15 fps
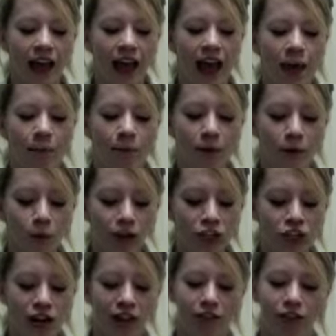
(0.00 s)
And be one
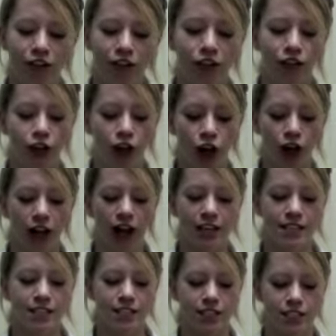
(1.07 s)
traveler, long I
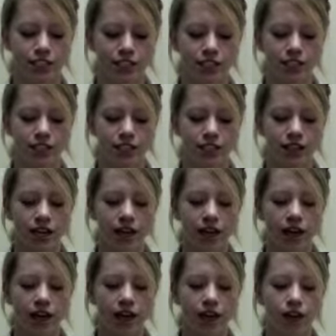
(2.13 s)
stood,
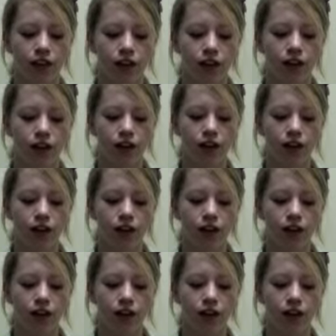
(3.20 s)
and look,